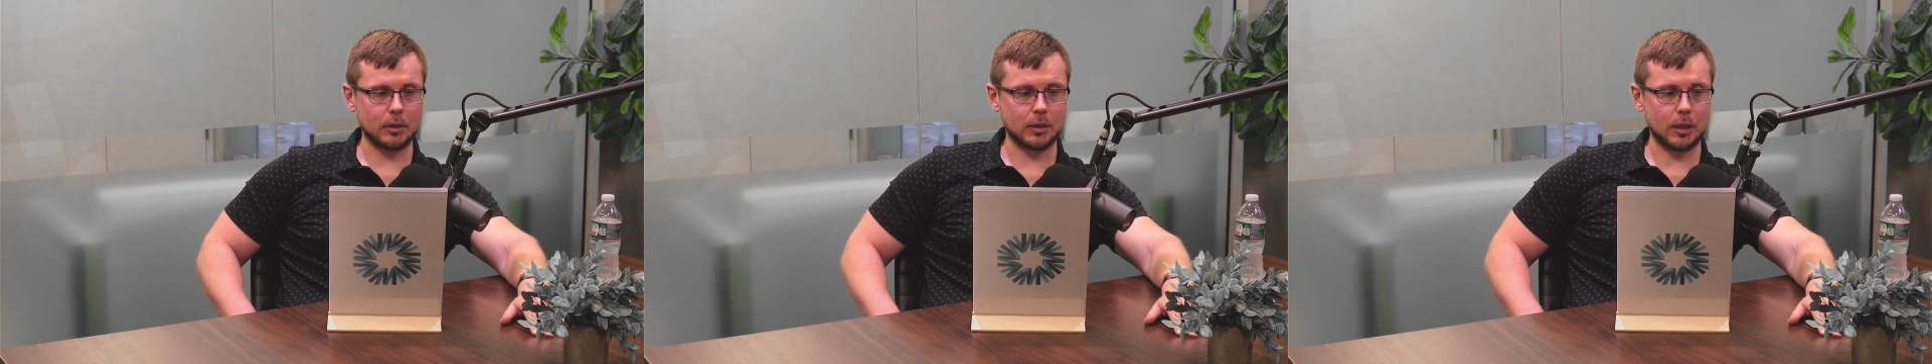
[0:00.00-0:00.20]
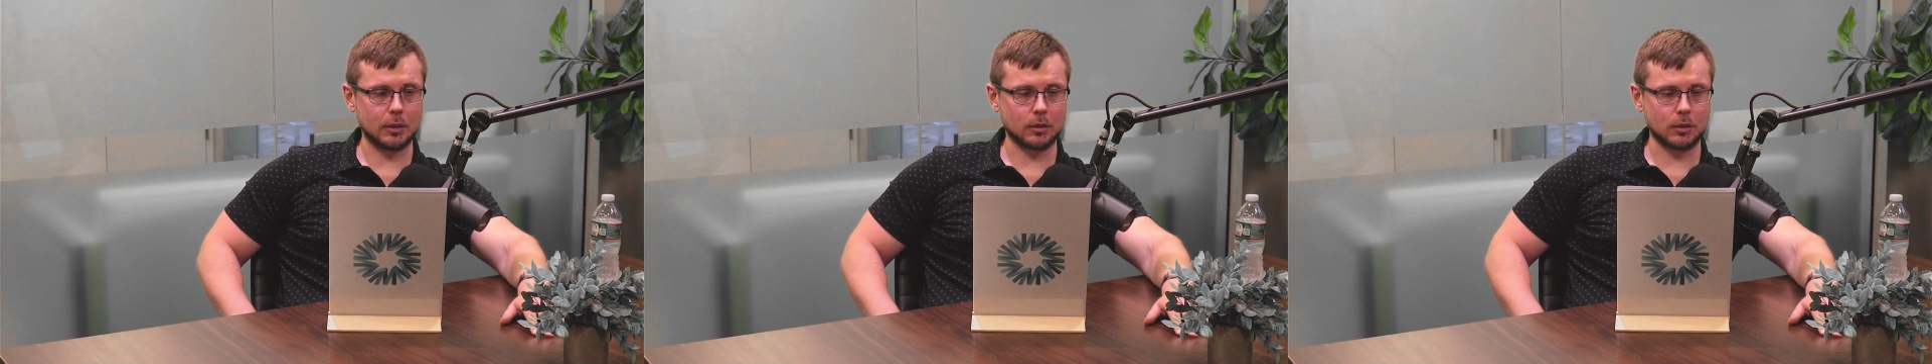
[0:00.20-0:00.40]

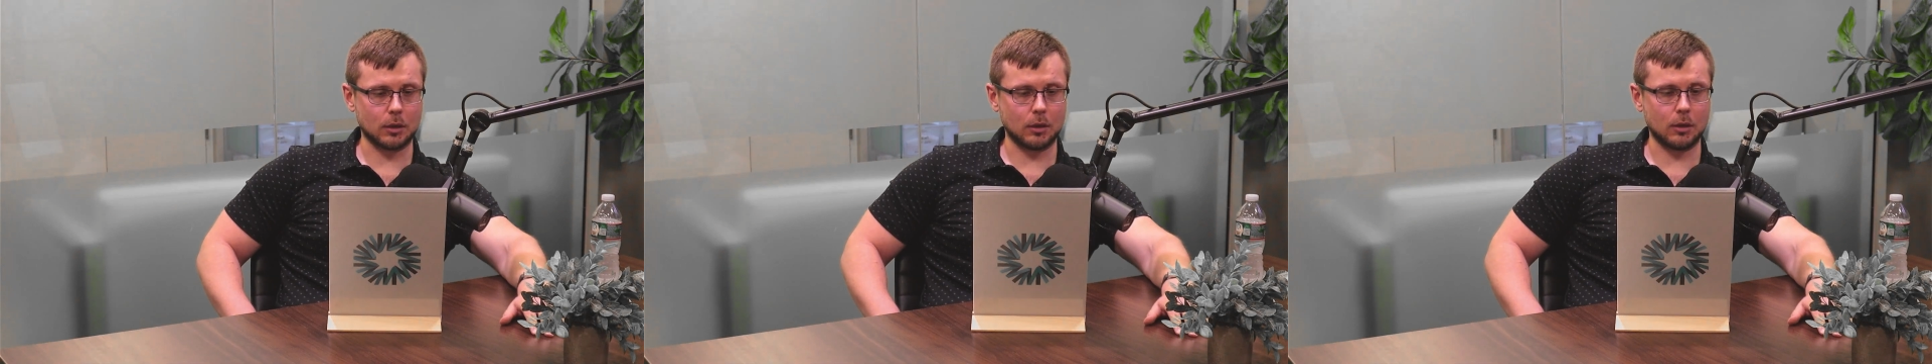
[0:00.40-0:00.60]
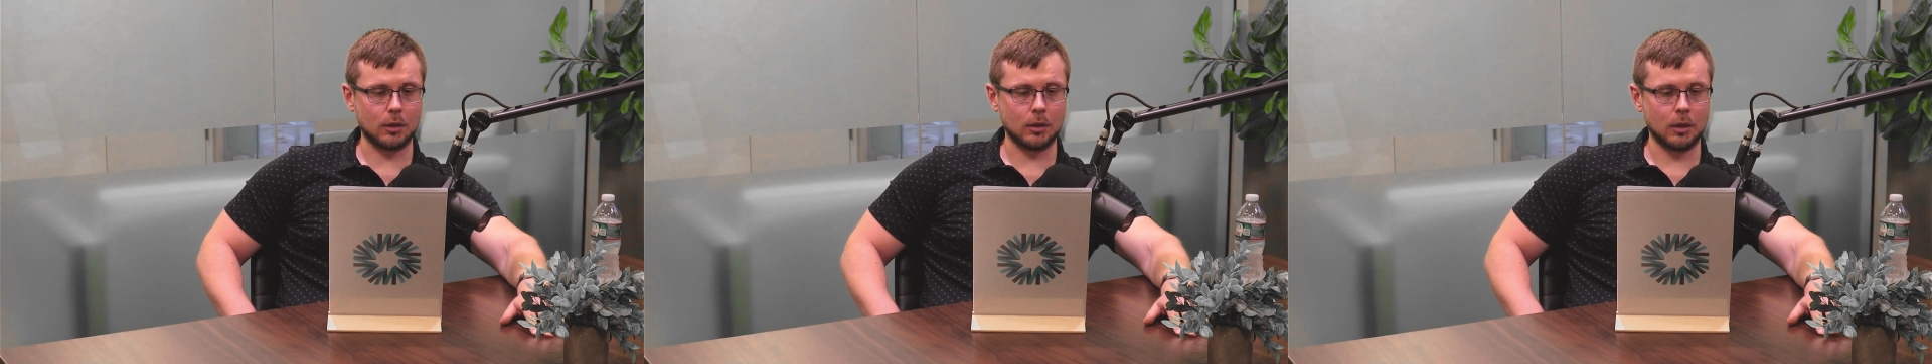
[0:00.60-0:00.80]
is
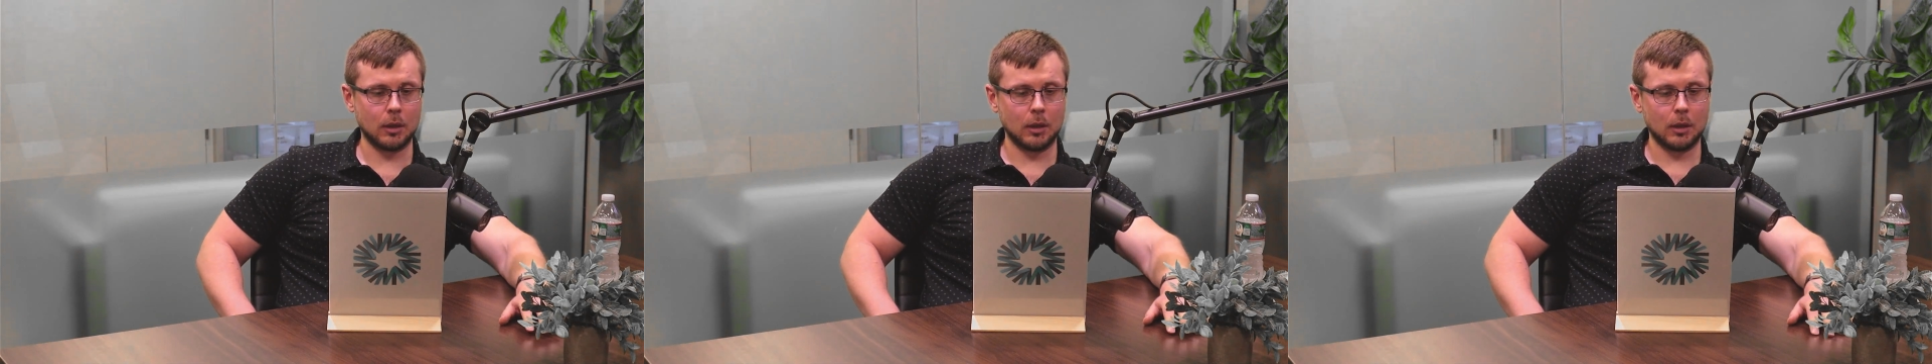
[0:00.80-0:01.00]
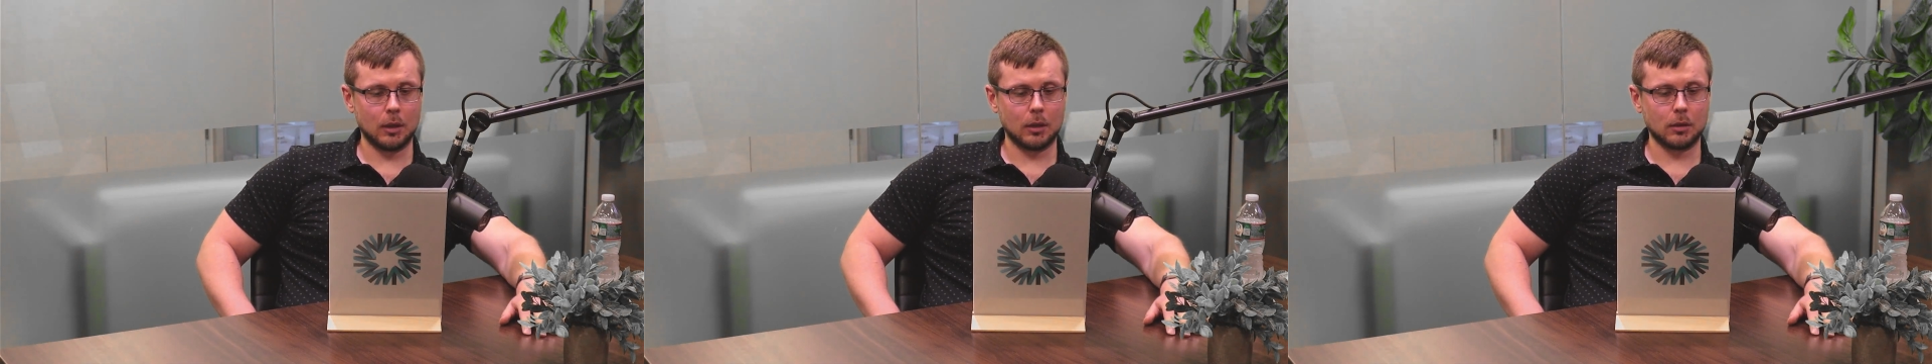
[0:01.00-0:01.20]
necessary,
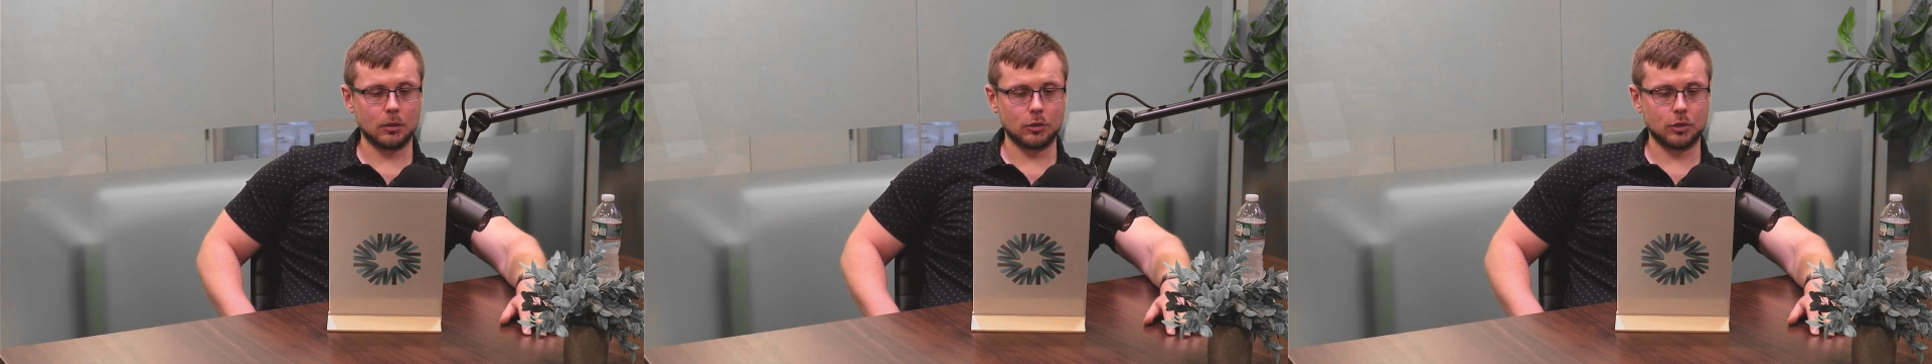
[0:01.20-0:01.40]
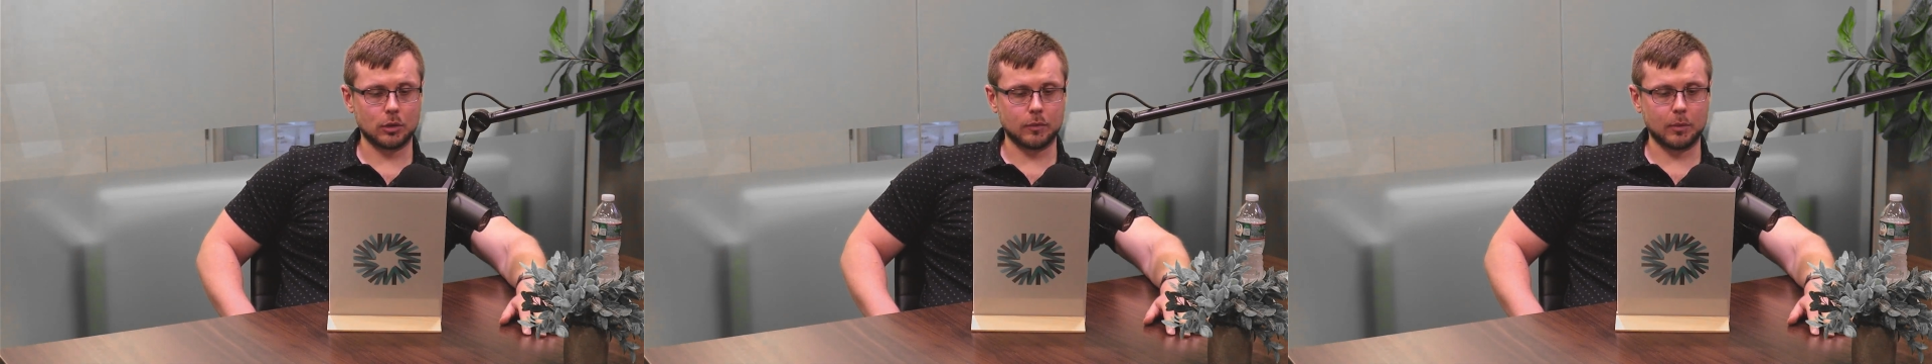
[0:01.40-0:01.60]

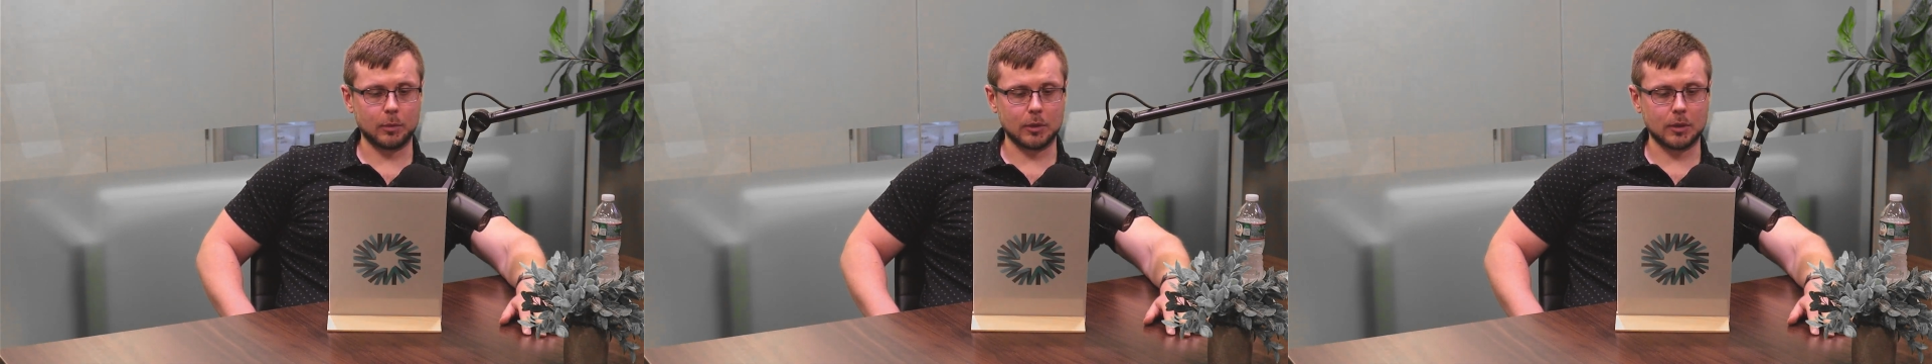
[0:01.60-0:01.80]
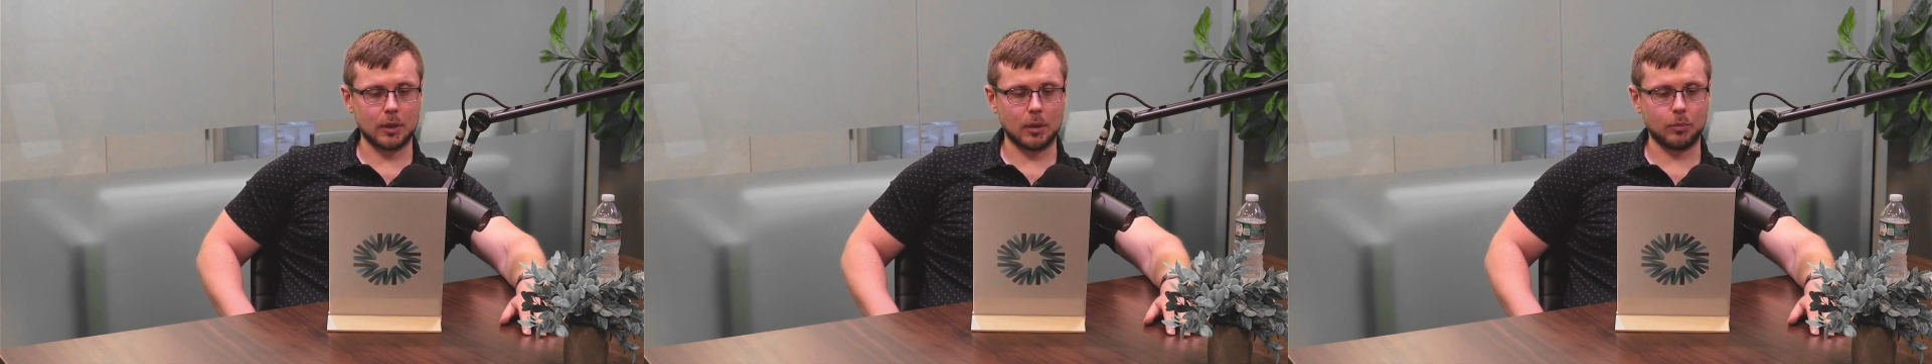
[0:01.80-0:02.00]
just
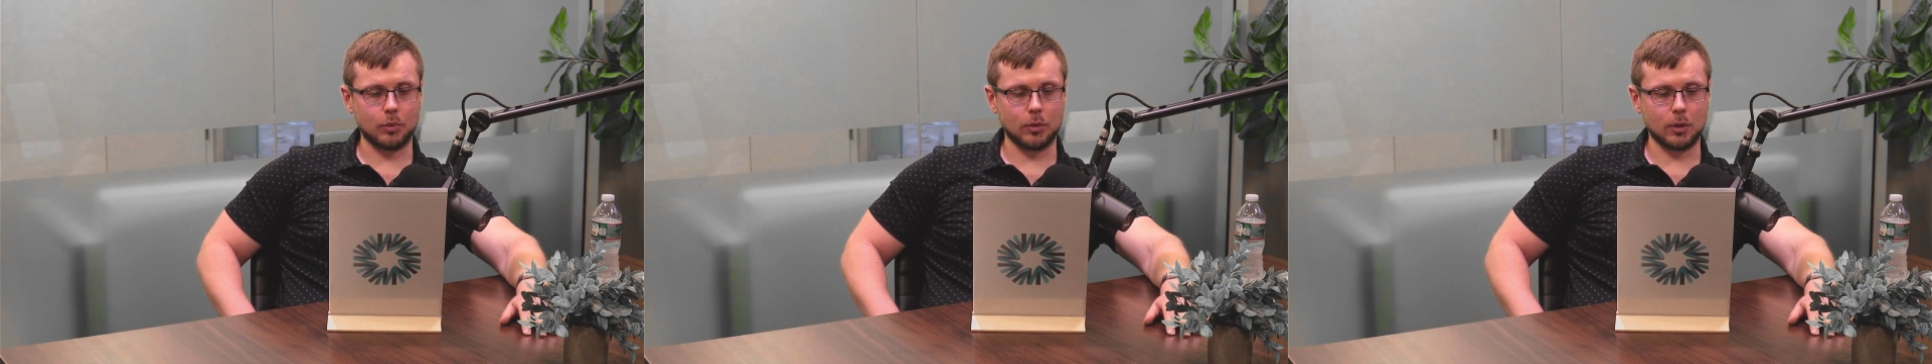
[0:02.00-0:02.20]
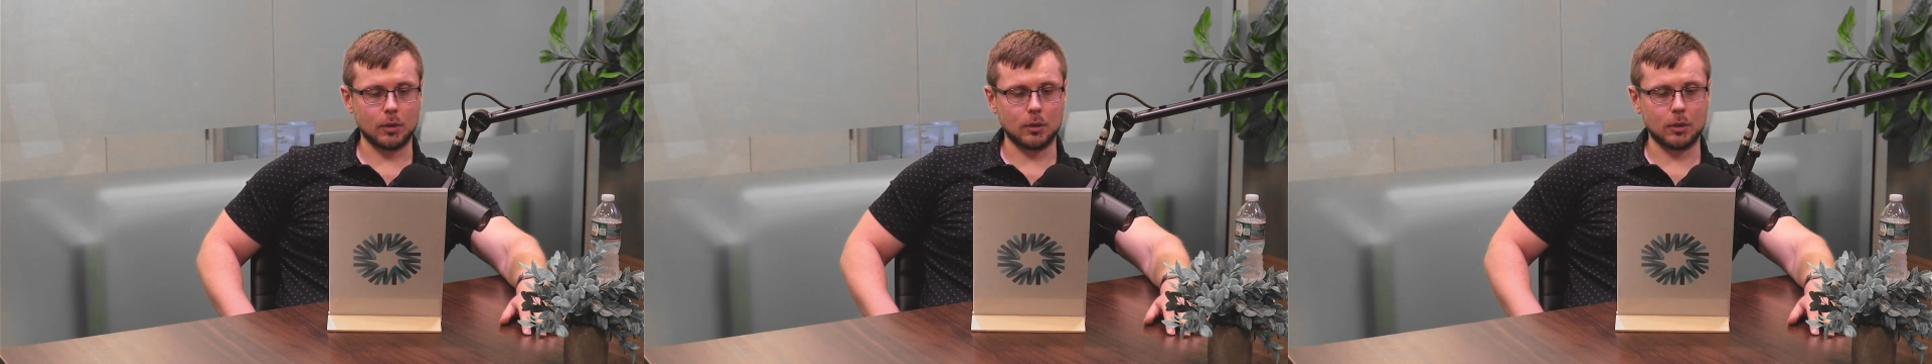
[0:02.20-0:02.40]
from the
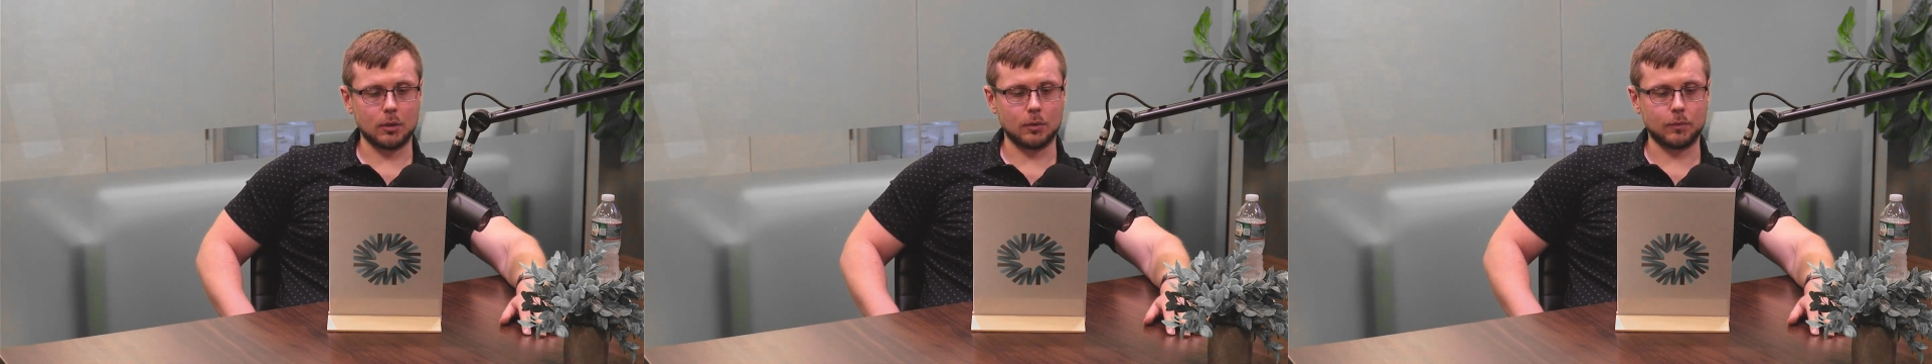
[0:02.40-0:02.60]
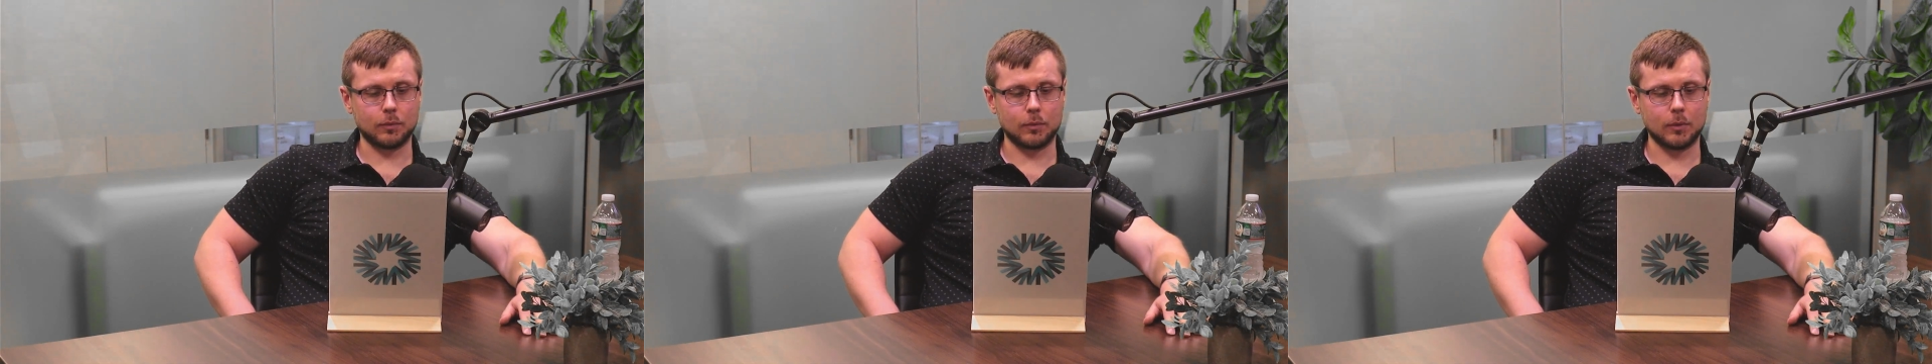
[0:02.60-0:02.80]
standpoint
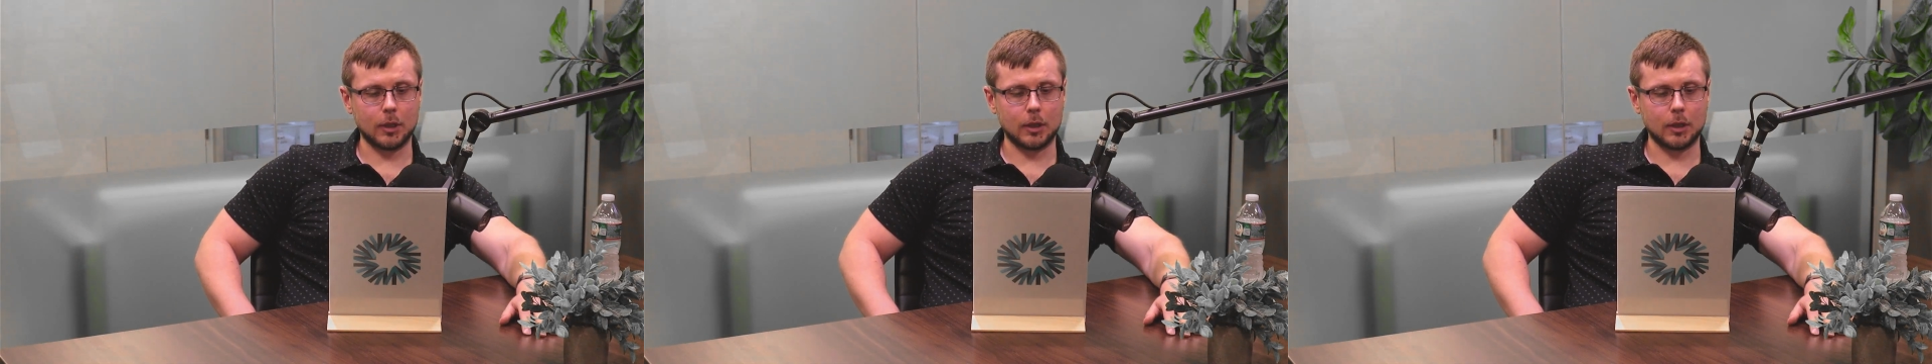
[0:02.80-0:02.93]
of